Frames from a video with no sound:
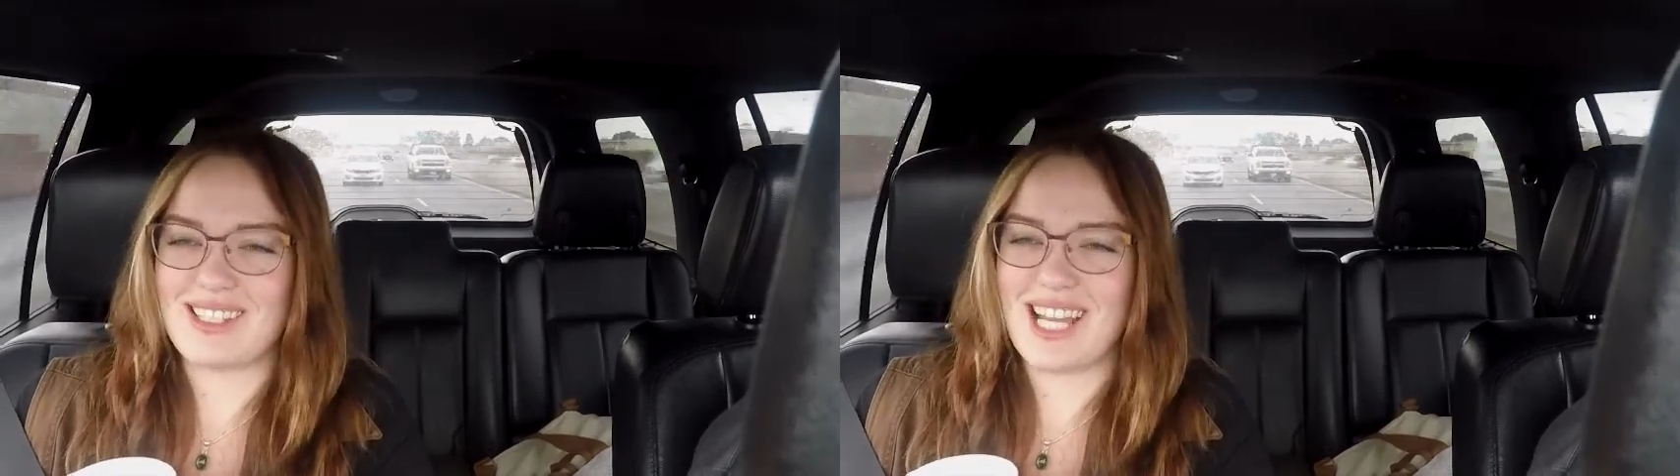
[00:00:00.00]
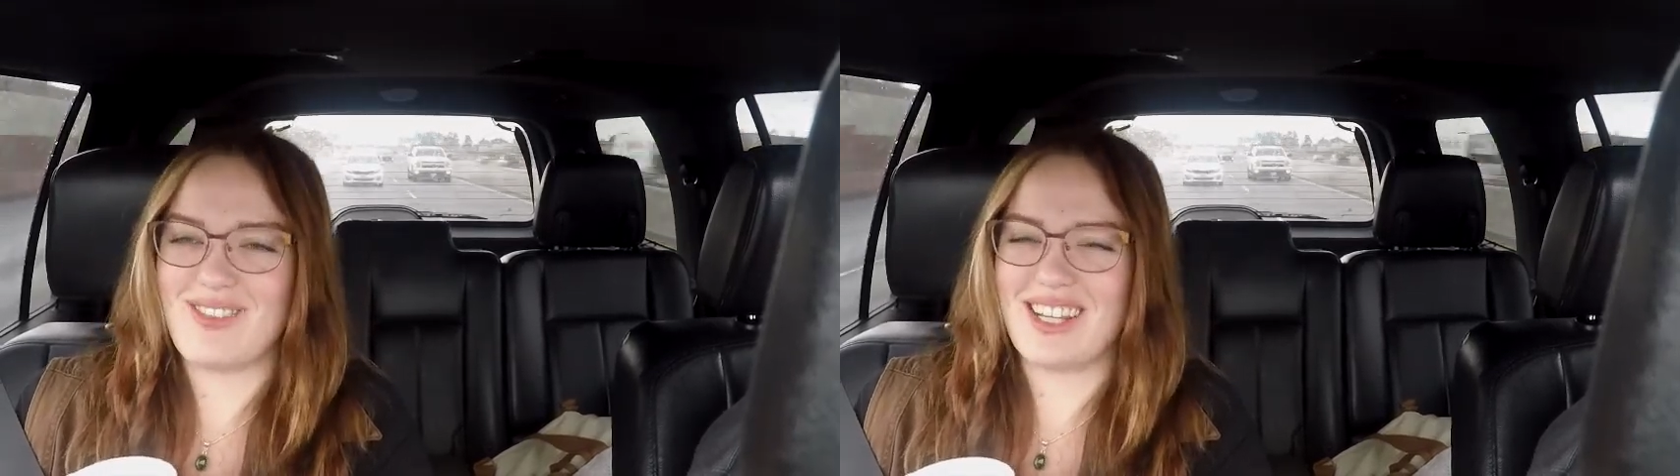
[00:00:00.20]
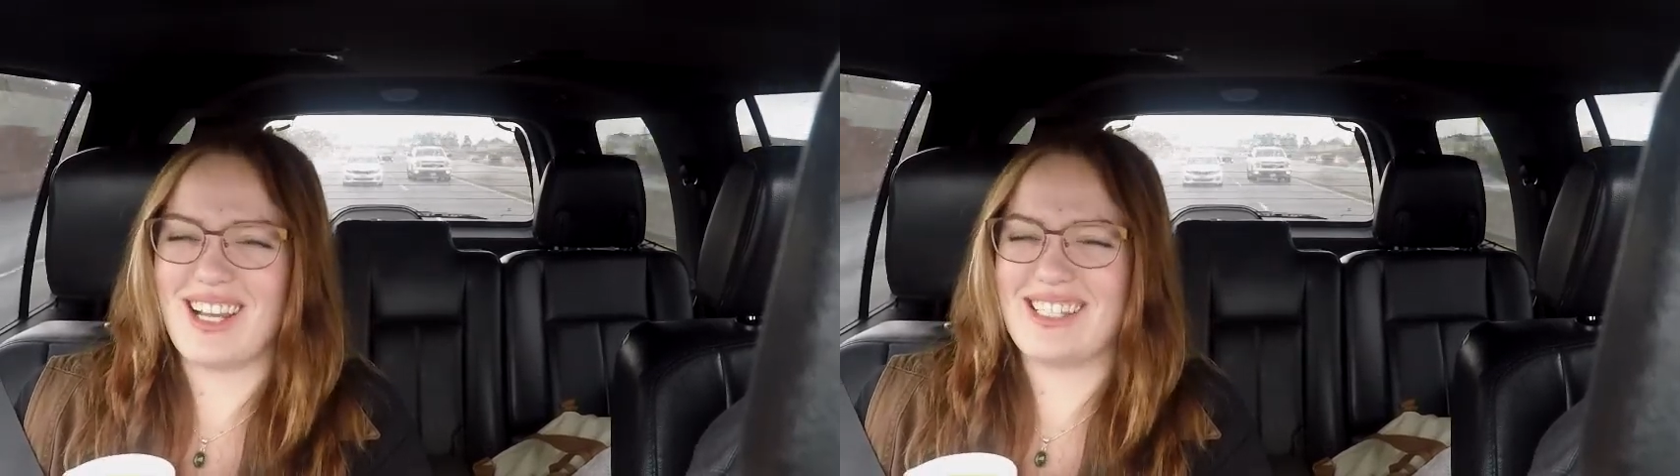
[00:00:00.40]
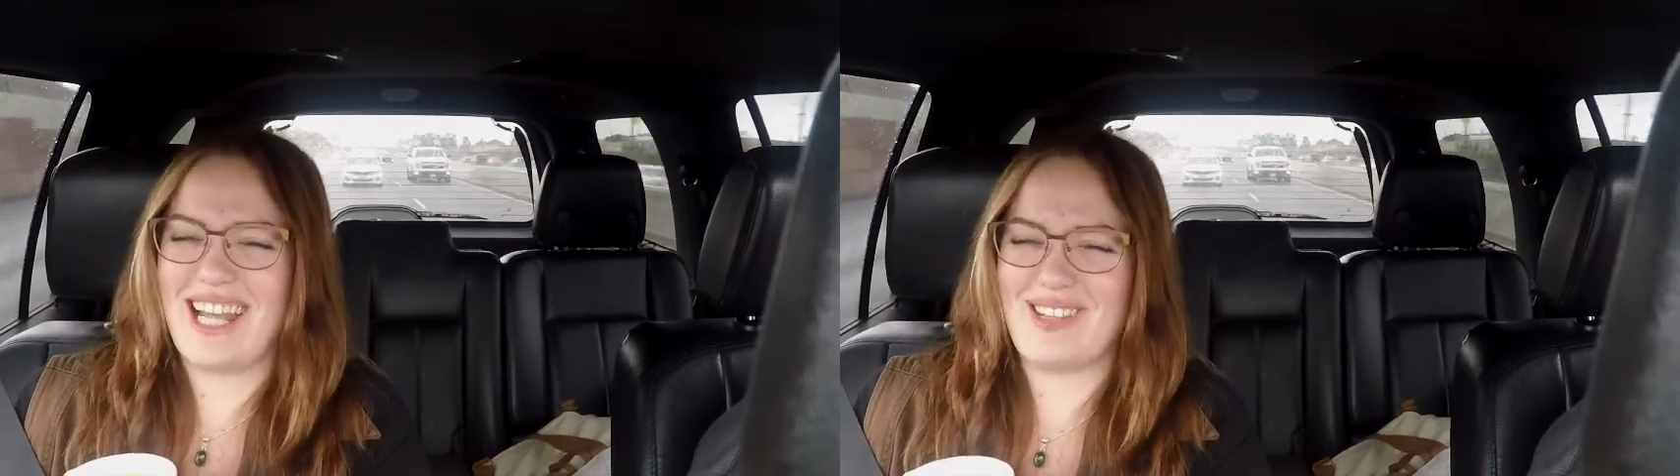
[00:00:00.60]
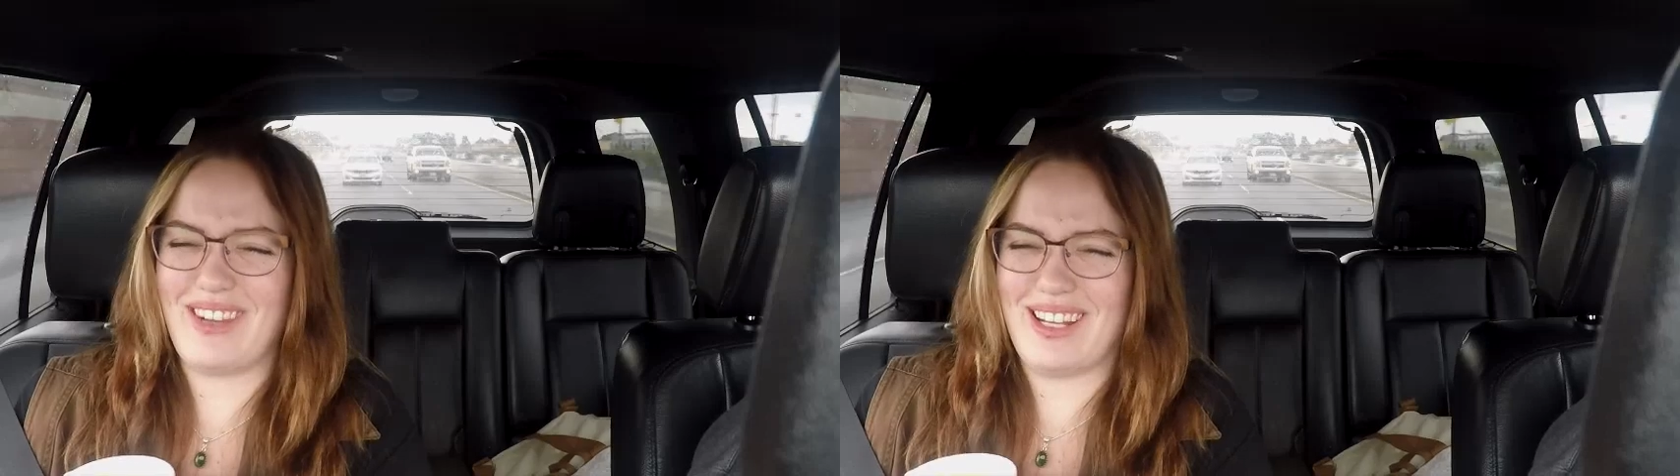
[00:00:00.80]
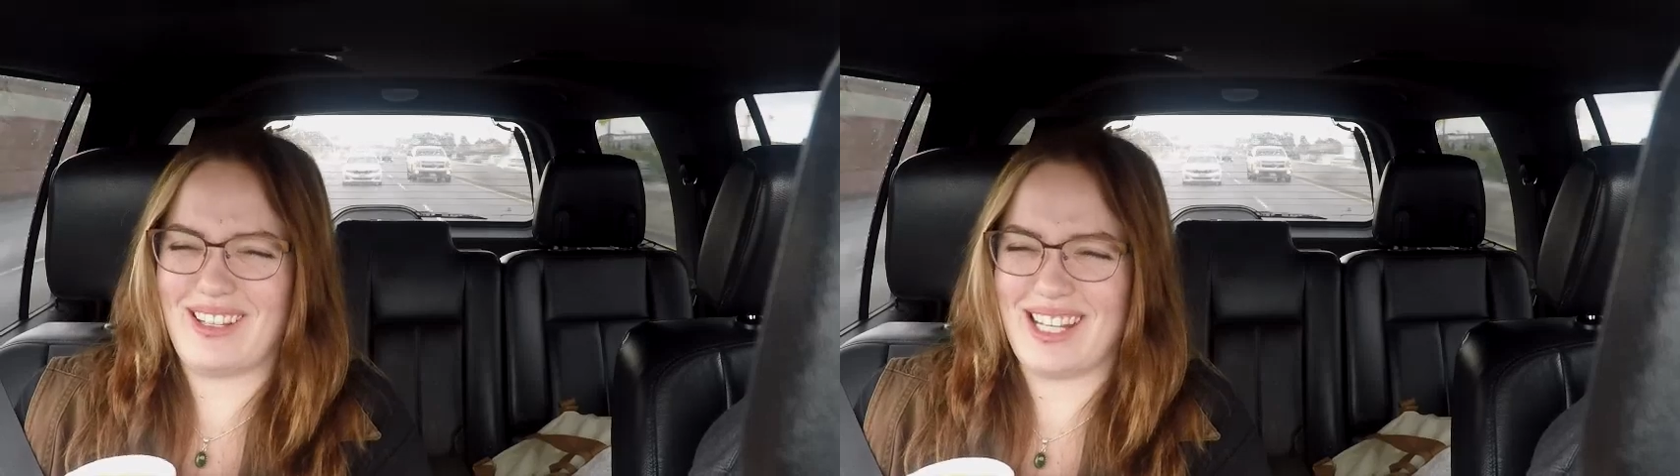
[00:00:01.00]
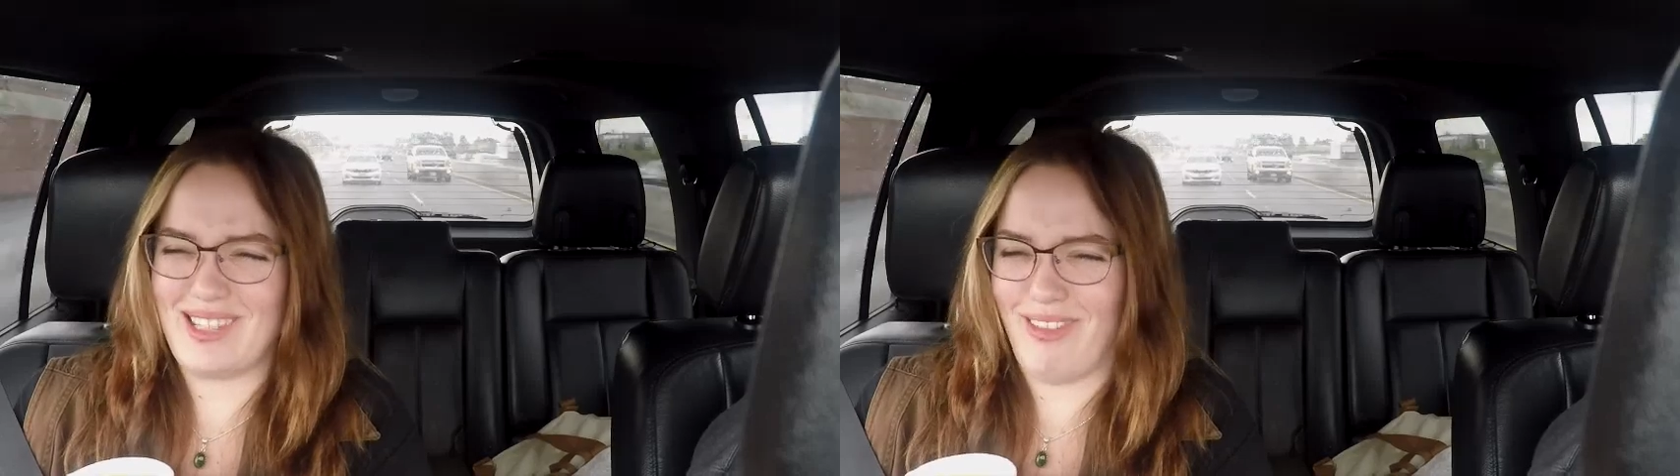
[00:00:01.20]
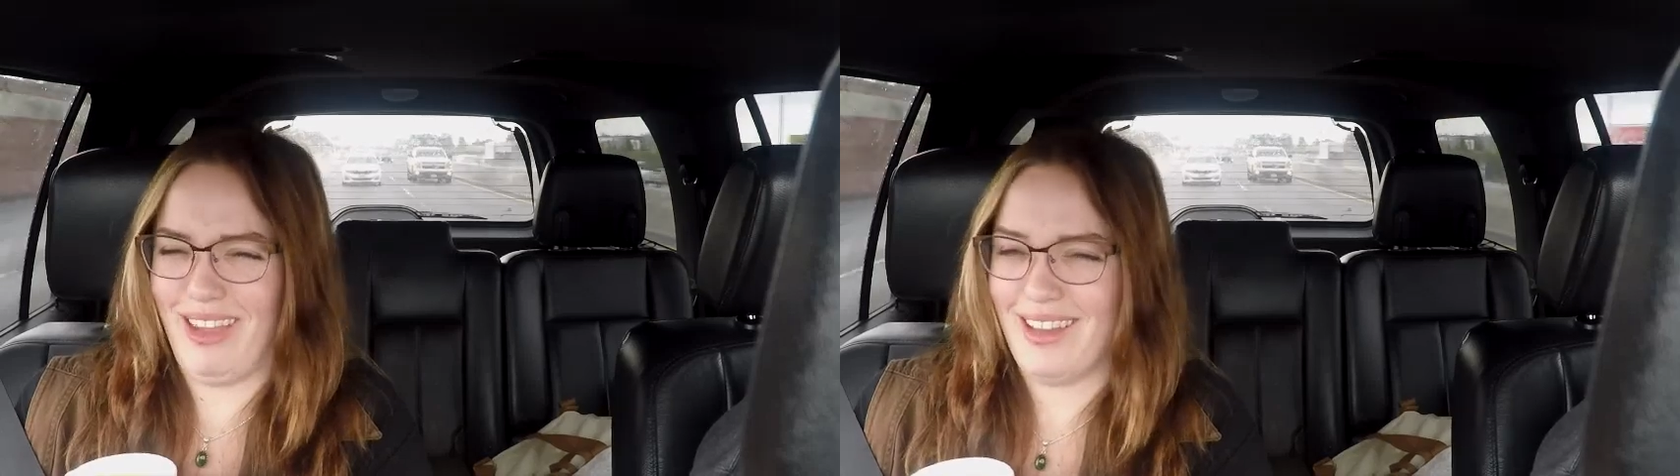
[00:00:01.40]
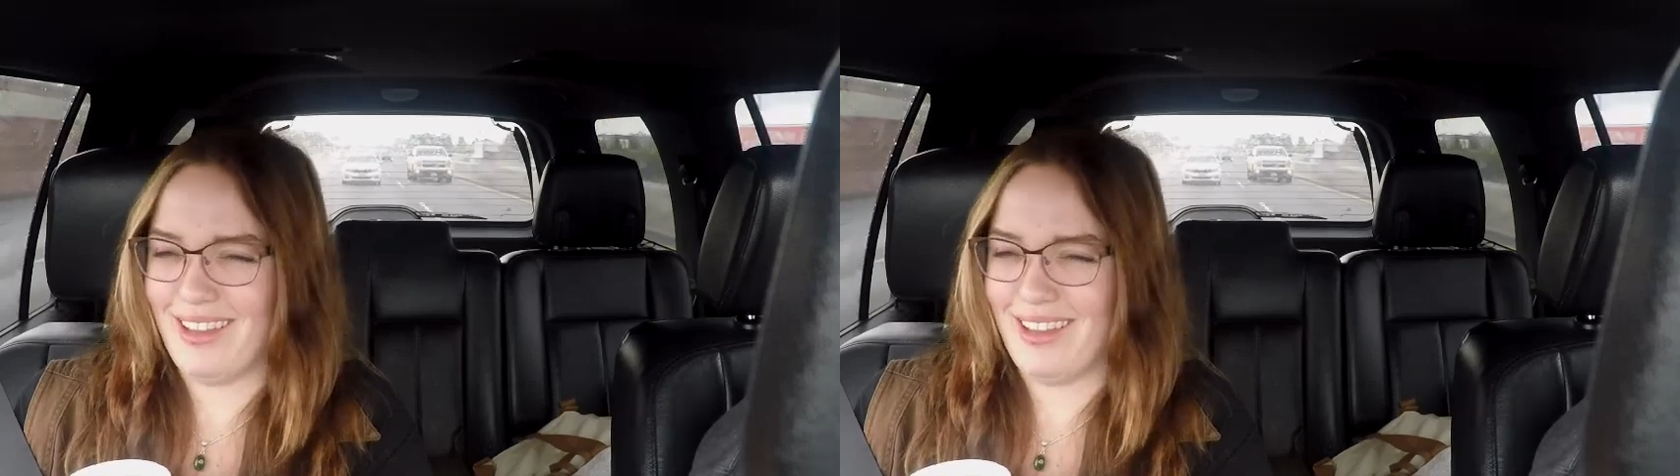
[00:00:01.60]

touch me, don't touch me, don't touch me.